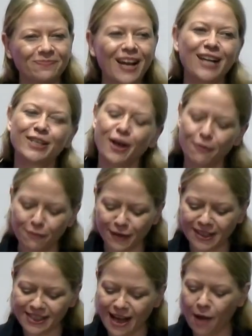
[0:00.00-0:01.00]
And
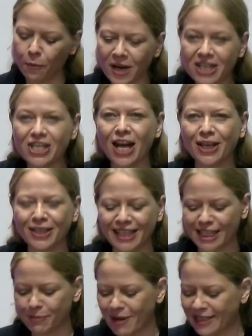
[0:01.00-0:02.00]
conference, I wish I could
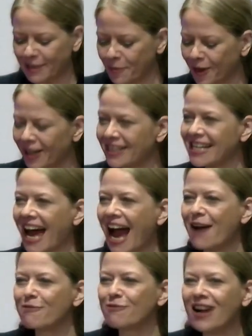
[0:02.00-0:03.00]
express in words
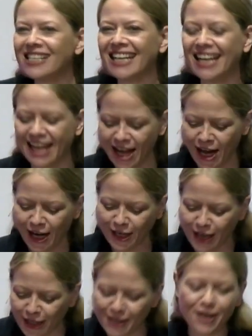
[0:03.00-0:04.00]
how ready
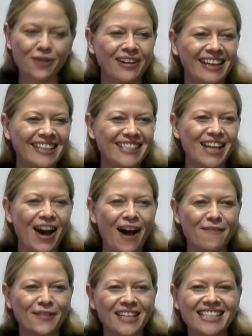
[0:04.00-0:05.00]
London Greens are
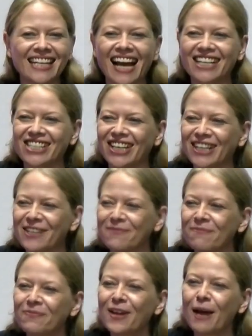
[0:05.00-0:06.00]
for this election.
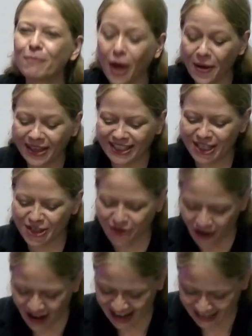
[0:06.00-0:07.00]
I'm going to
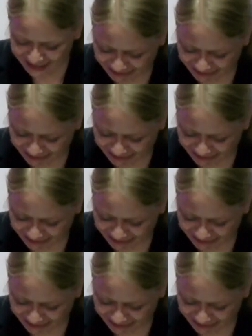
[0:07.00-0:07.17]
try.